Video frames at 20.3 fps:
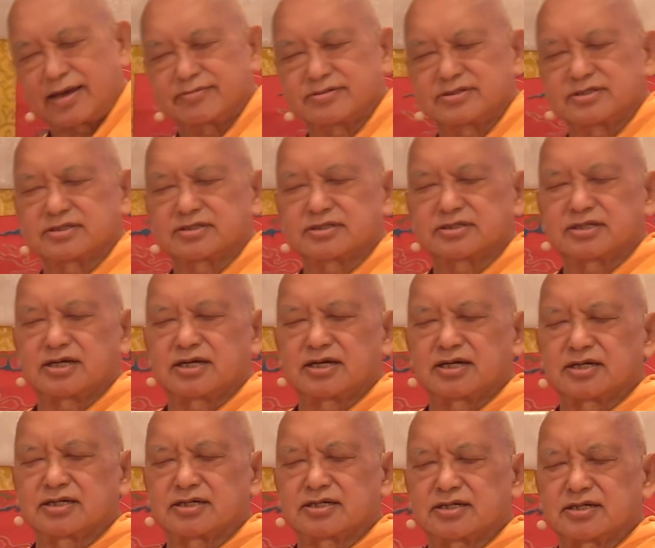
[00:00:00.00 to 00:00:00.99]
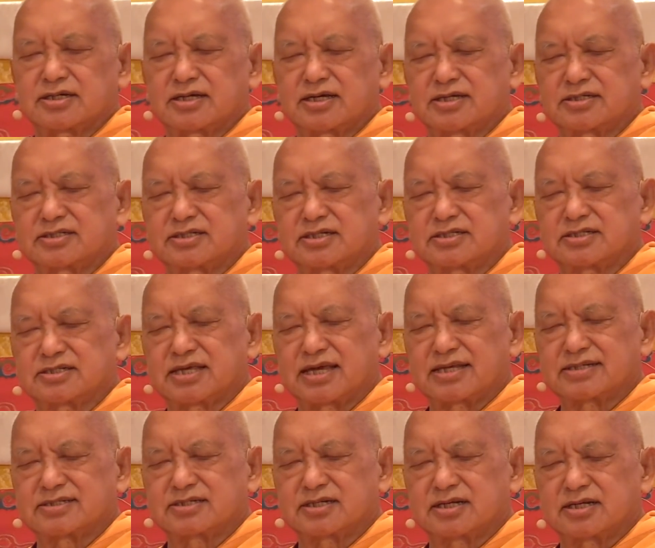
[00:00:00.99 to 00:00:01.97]
didn't
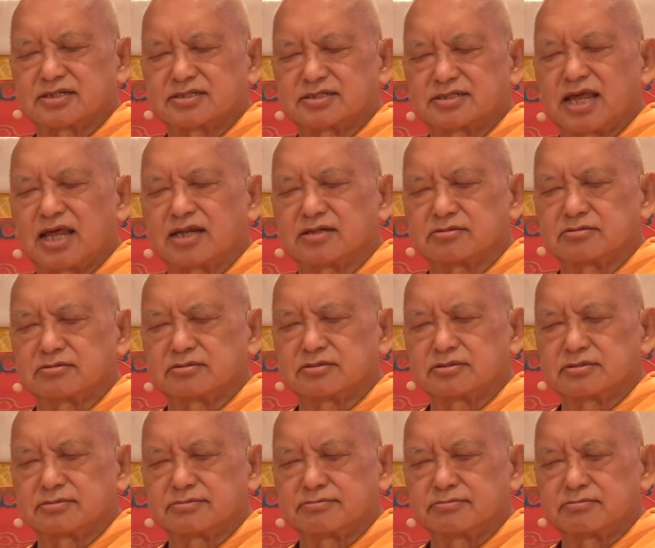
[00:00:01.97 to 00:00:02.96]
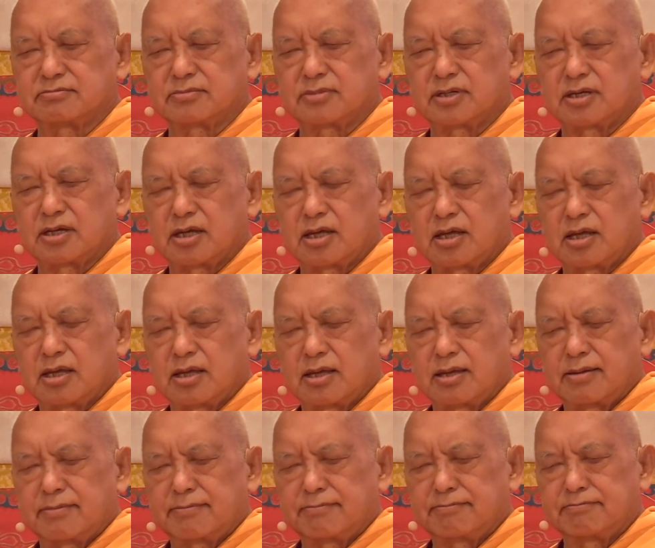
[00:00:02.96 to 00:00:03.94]
get done.
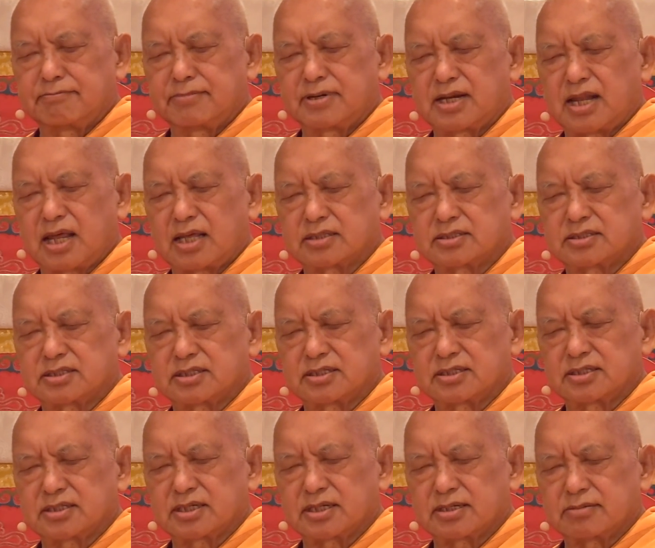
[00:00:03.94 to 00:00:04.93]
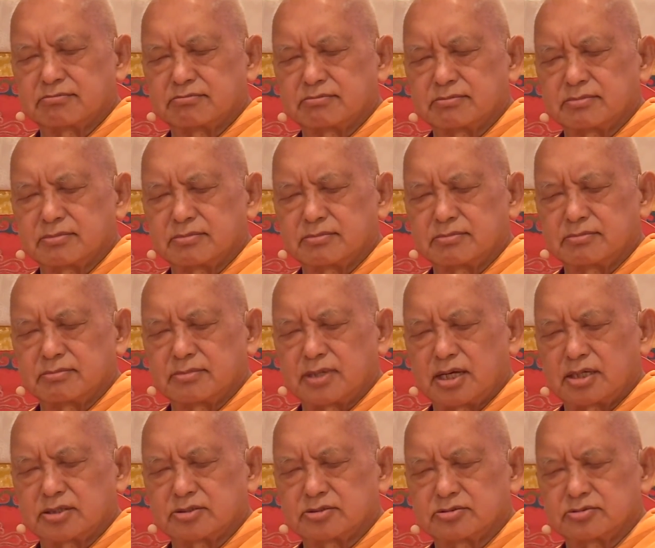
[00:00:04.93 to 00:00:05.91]
But I think,
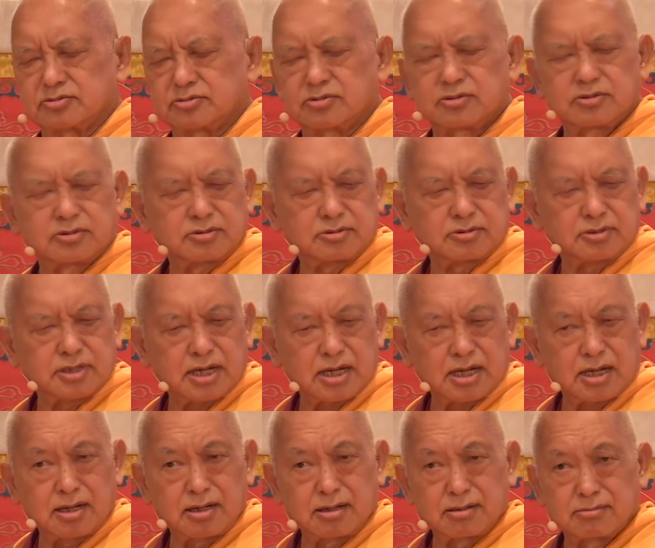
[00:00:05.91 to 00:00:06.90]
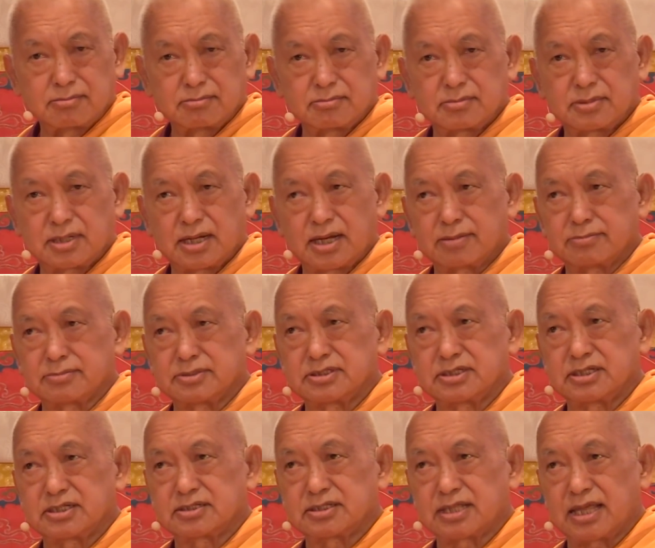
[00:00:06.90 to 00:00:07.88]
I don't know how
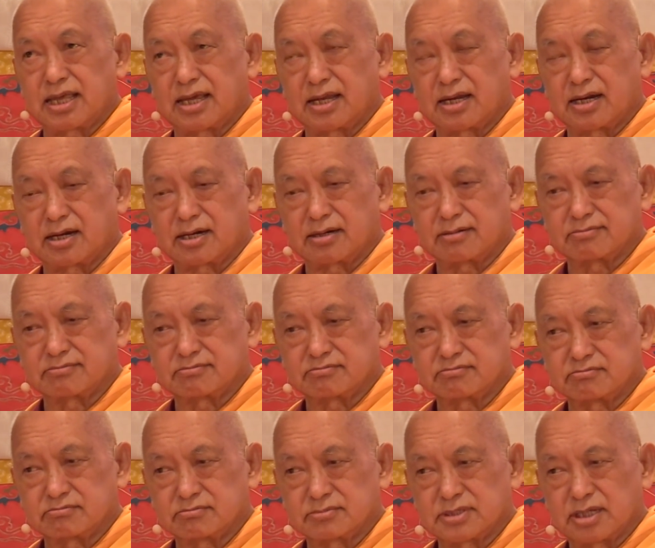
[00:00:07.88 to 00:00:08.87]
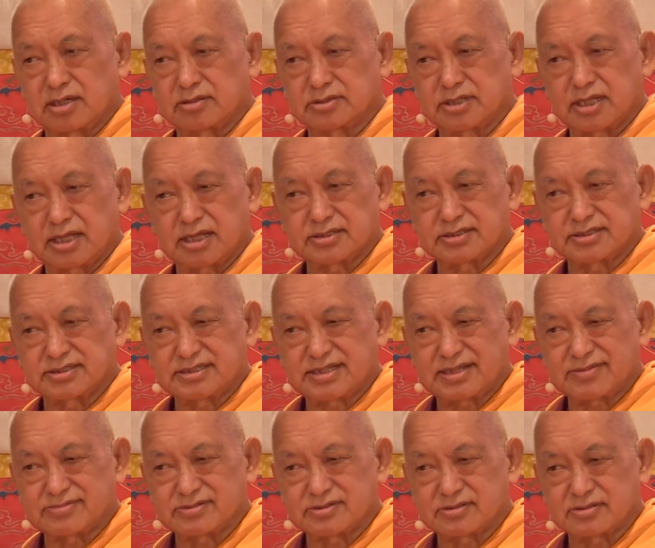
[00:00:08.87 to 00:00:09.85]
many there are. Now there are
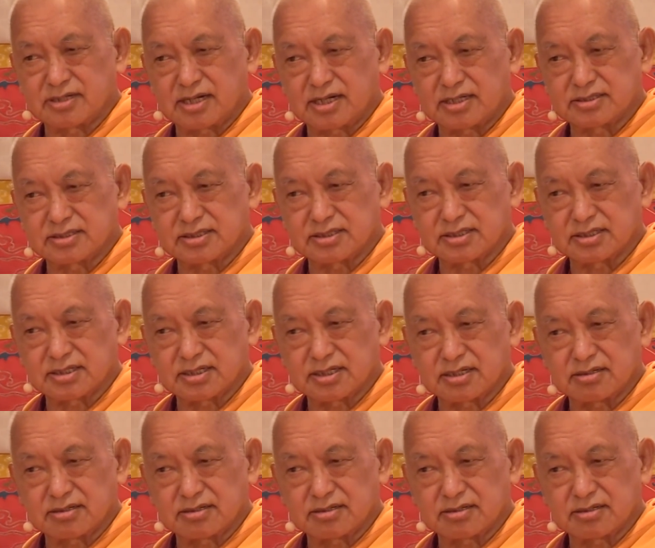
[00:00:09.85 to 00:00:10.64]
several, I think.